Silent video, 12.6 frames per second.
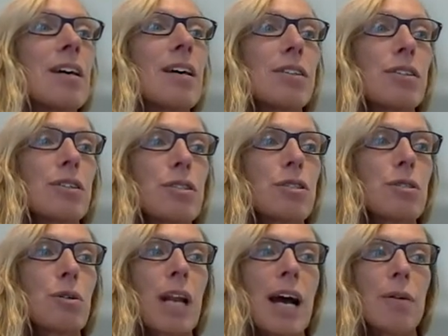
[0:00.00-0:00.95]
across
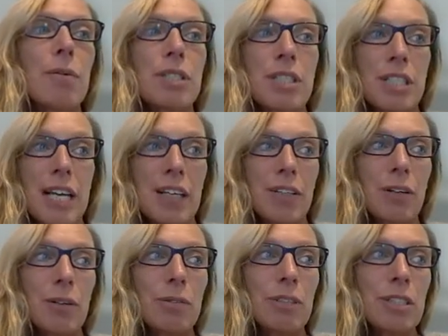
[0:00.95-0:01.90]
all our
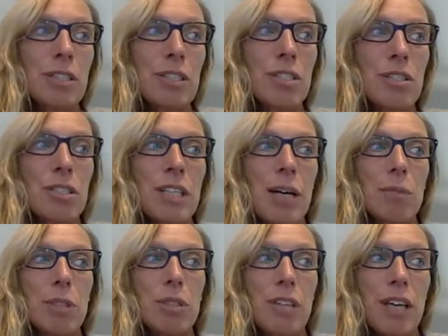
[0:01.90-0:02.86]
stakeholders to
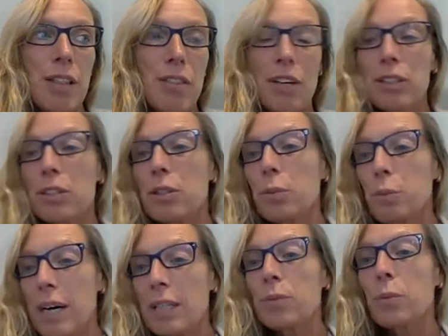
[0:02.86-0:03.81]
come together to
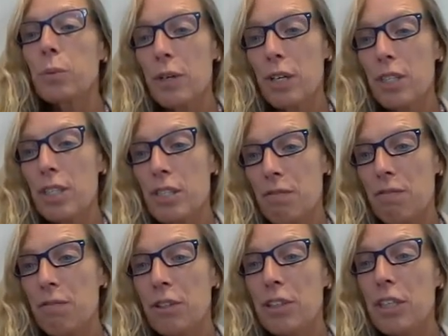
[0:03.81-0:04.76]
one voice
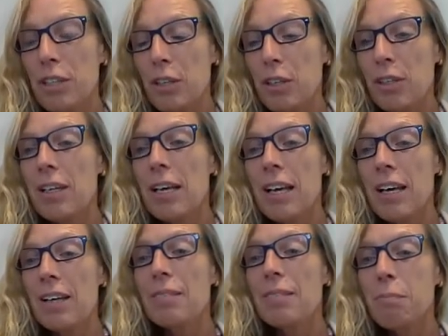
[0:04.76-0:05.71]
for the
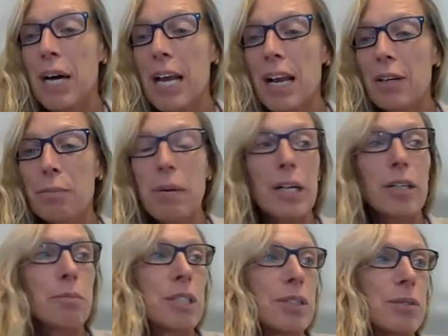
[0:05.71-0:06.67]
myeloma
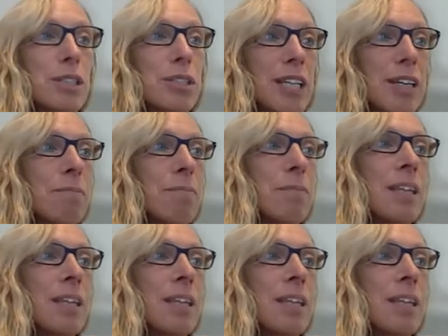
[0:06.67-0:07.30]
community.